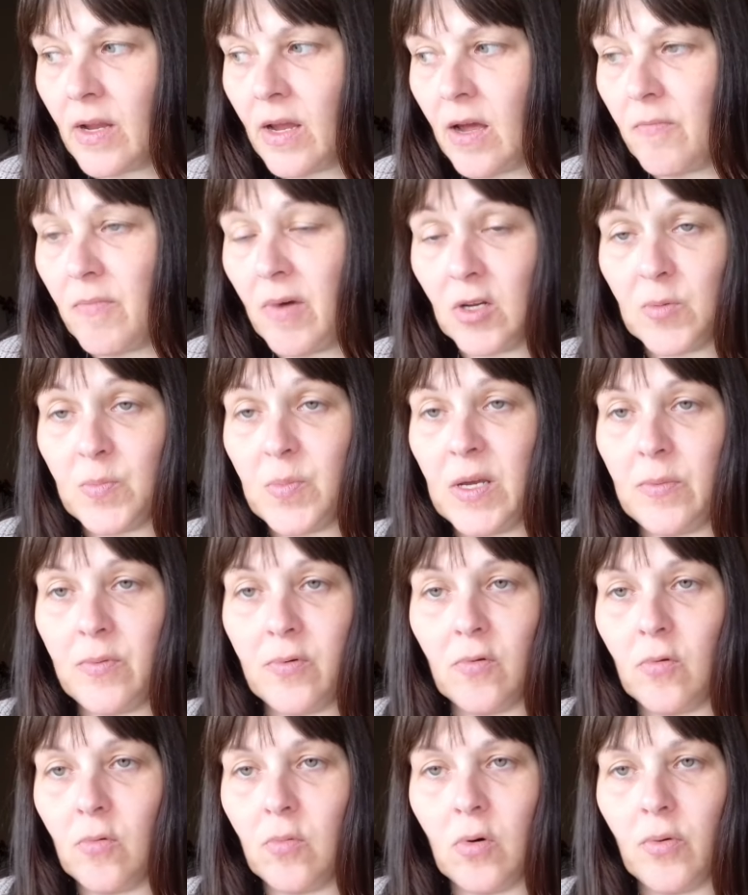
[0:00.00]
and most
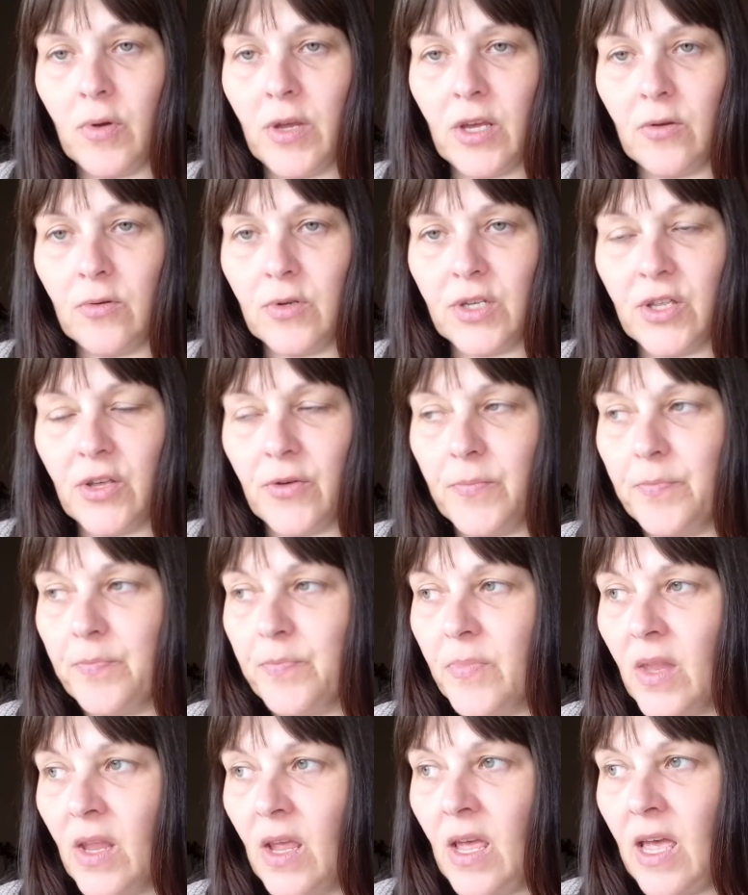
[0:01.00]
people will use them.
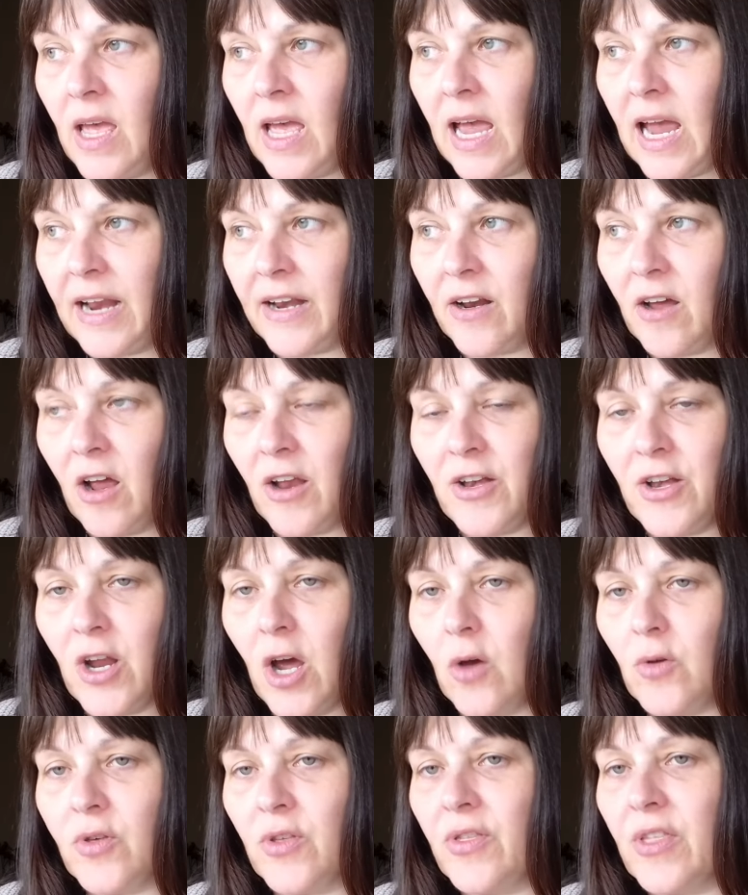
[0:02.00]
And I
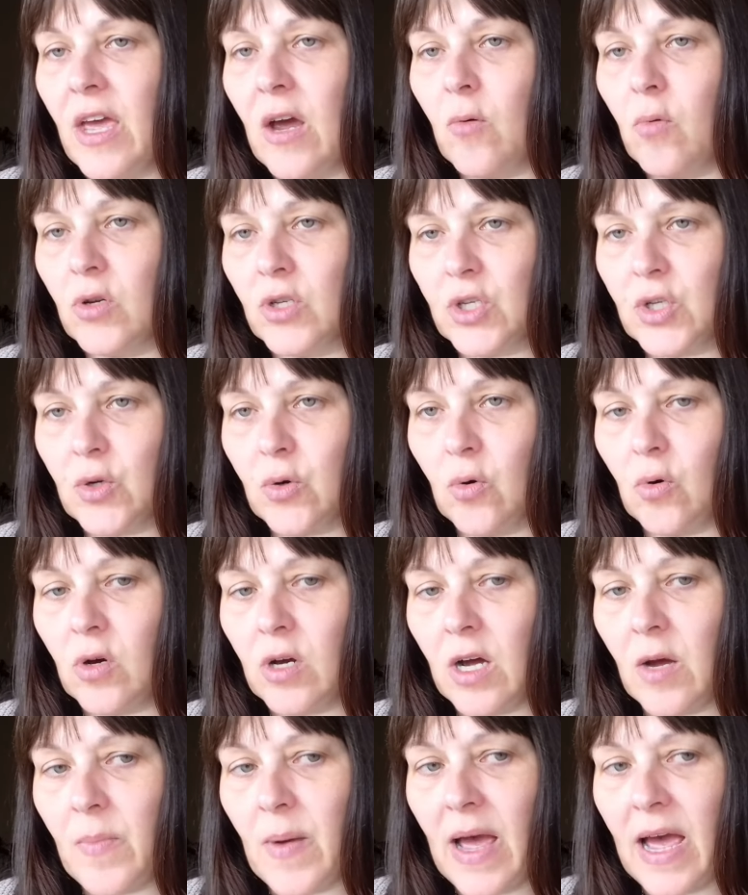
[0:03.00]
know that there was
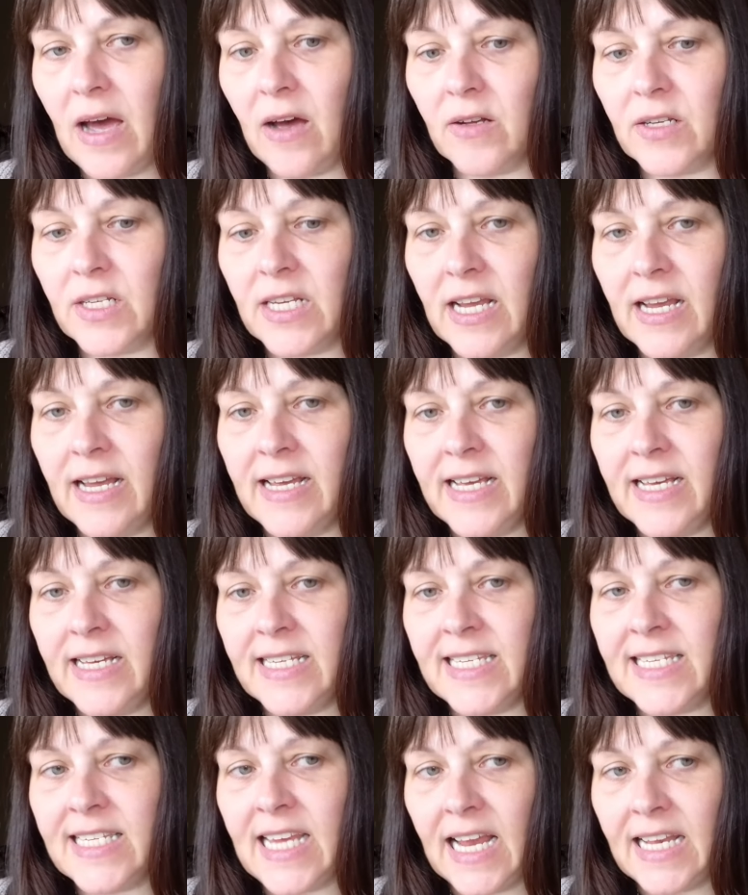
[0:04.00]
talk about
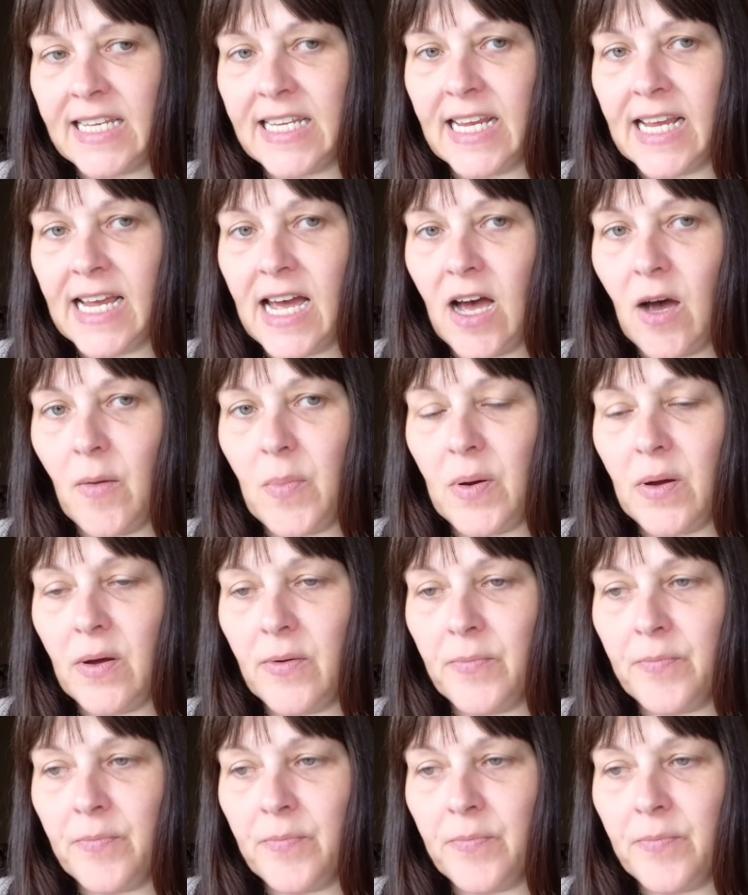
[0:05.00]
setting up